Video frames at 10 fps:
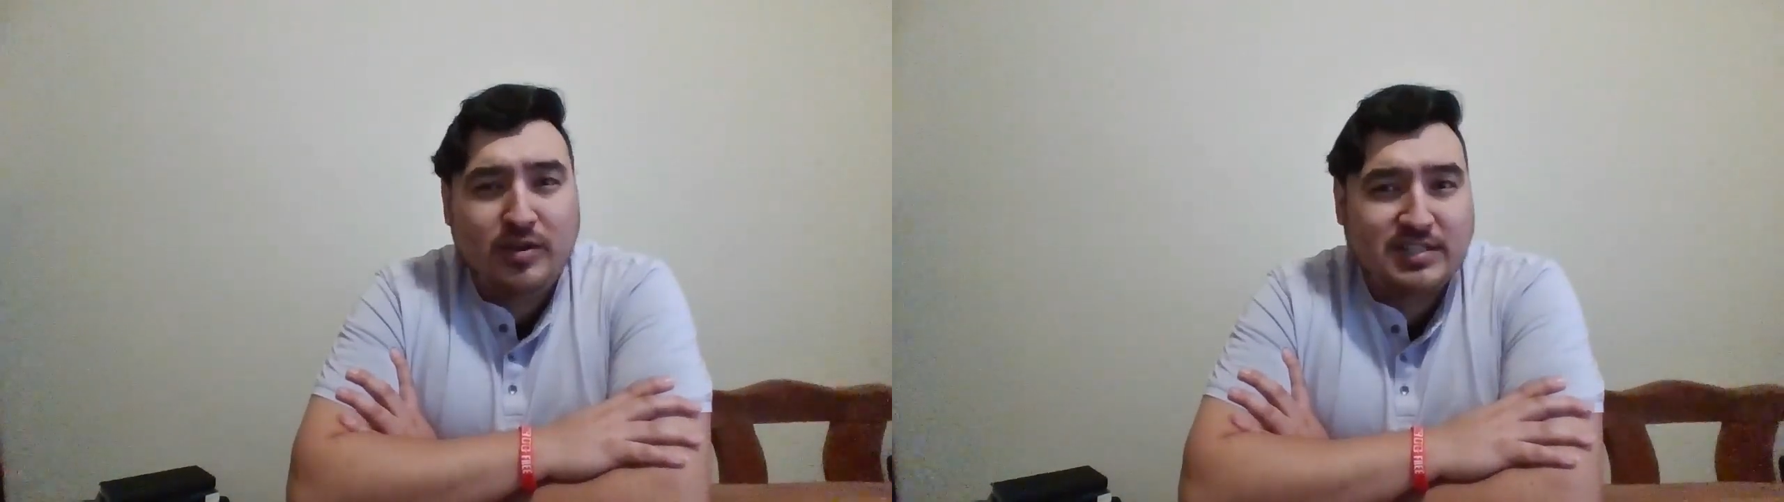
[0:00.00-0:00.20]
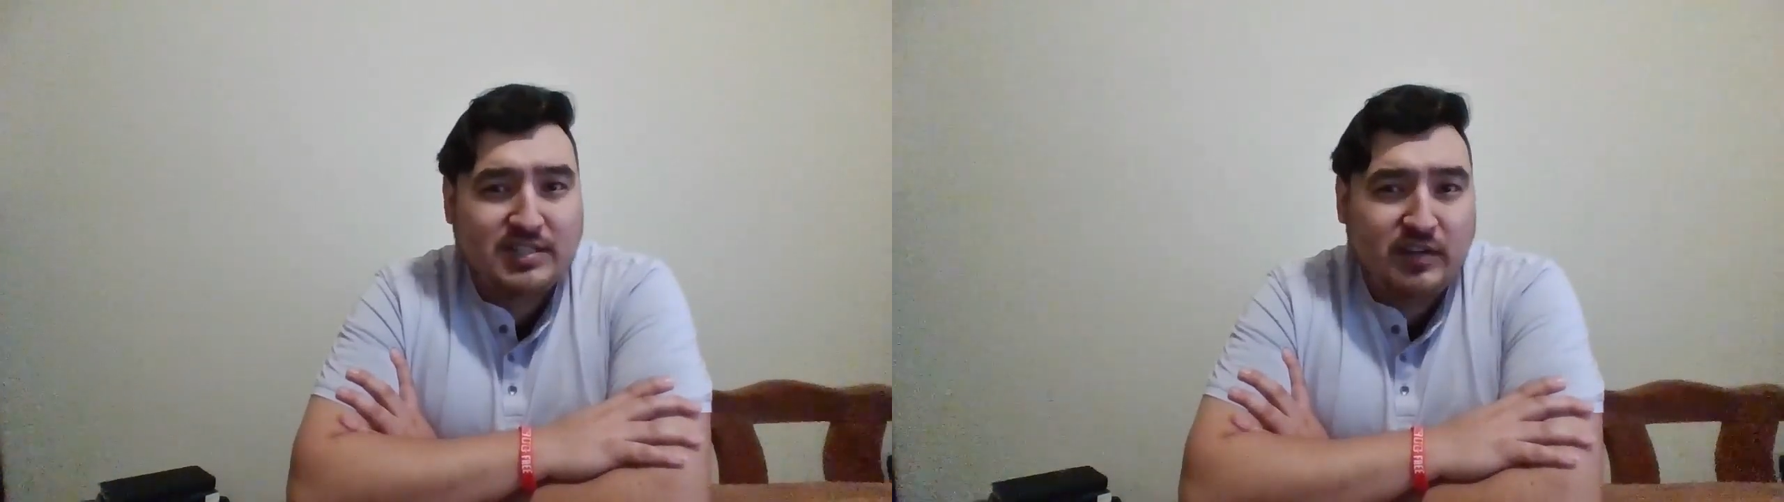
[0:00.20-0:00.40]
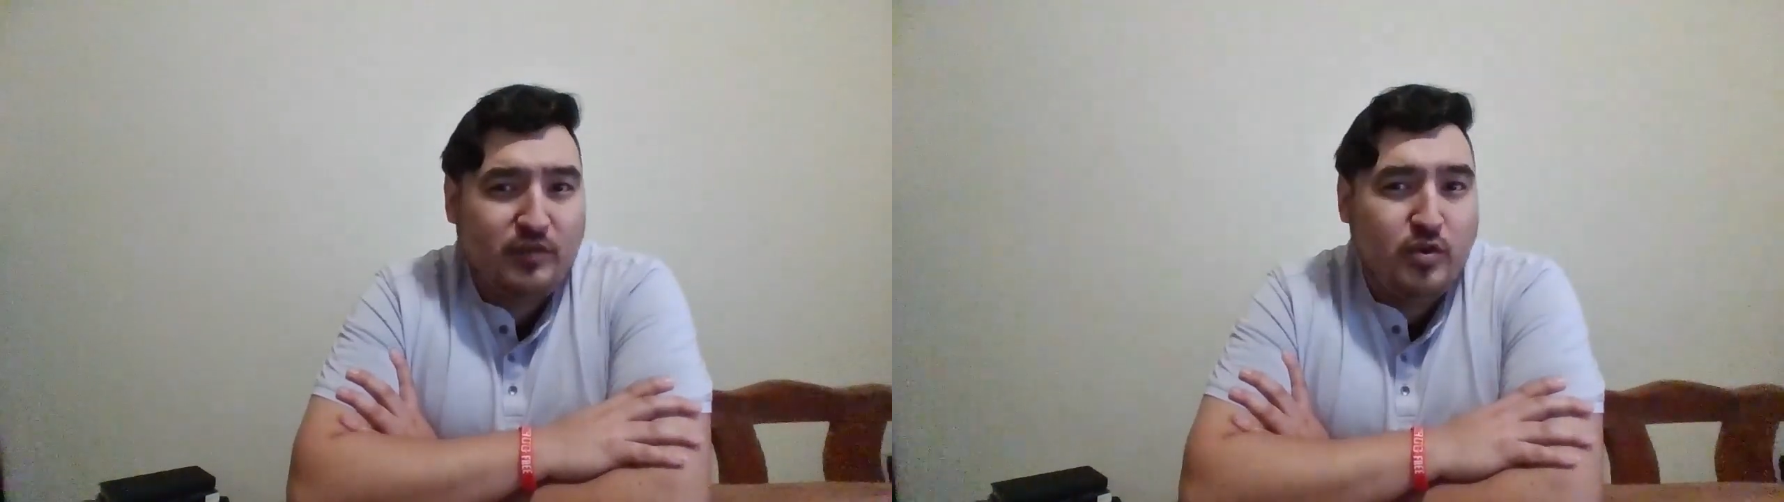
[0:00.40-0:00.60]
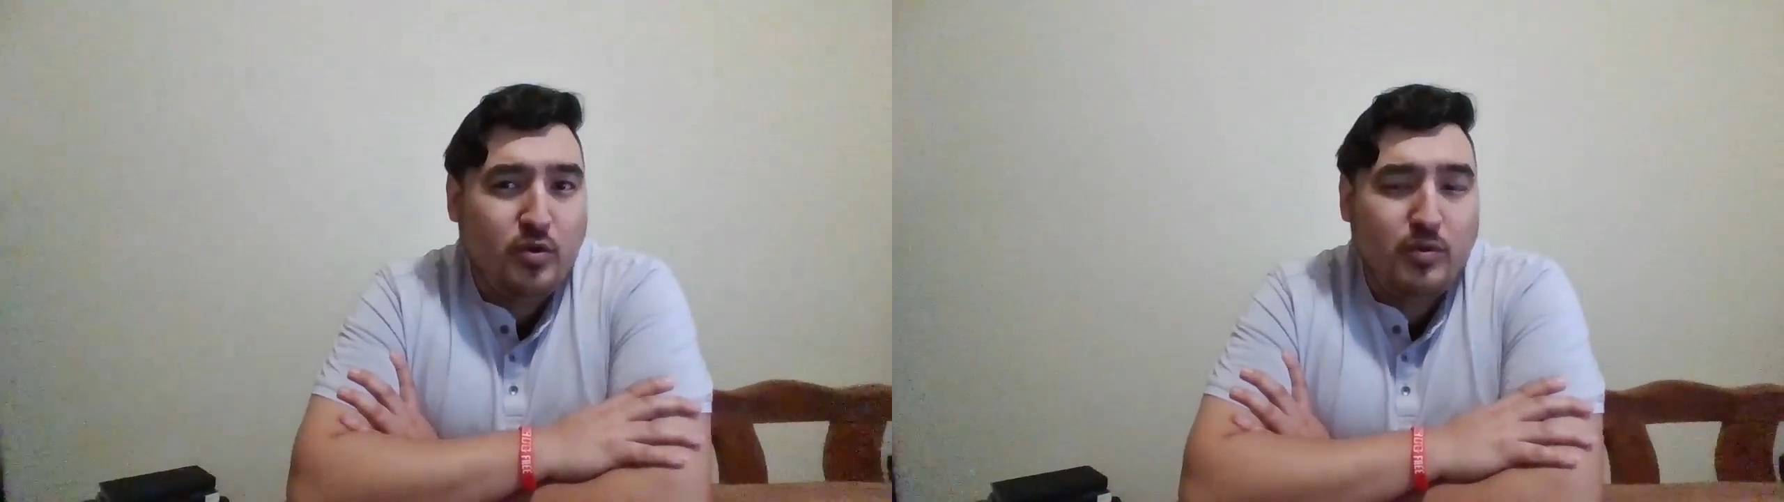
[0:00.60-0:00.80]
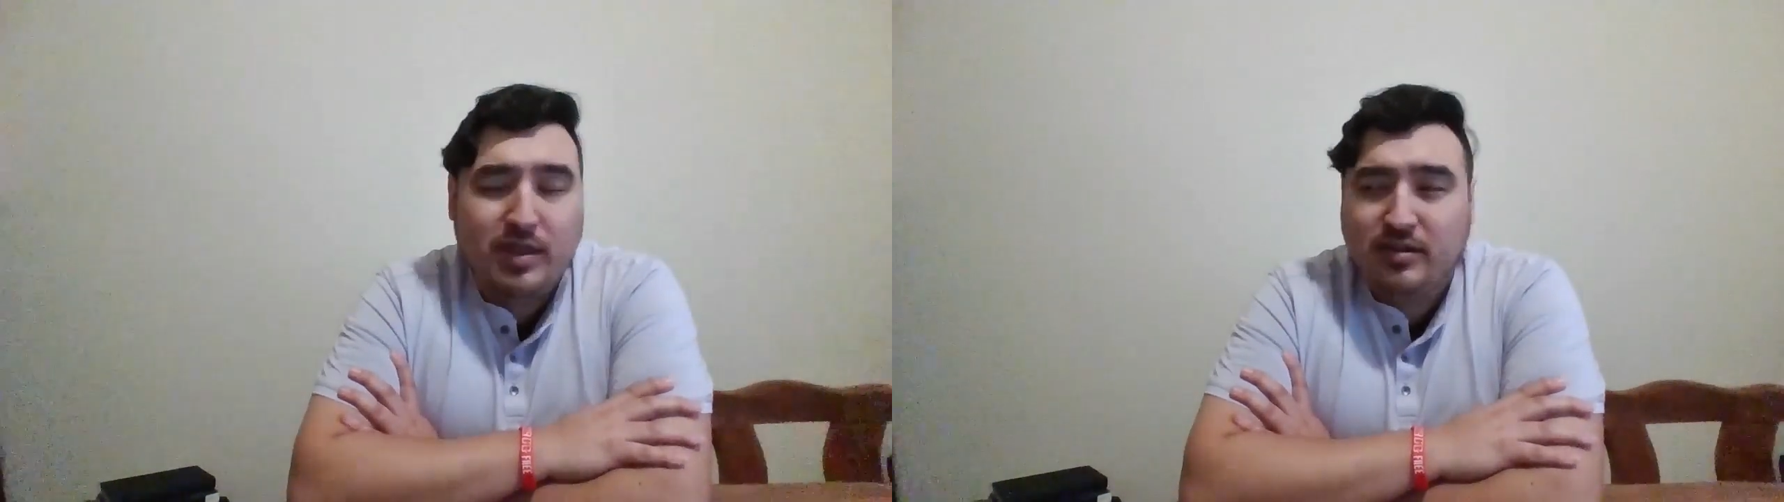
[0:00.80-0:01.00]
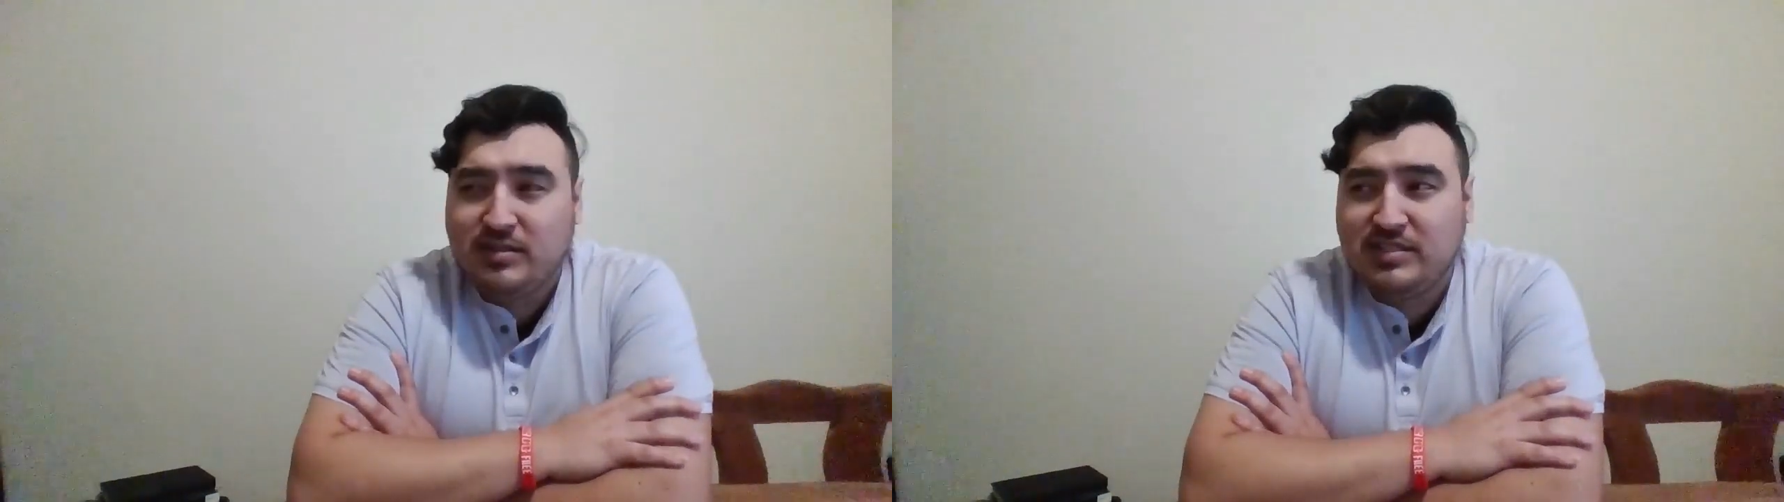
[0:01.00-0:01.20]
it's difficult, whether it's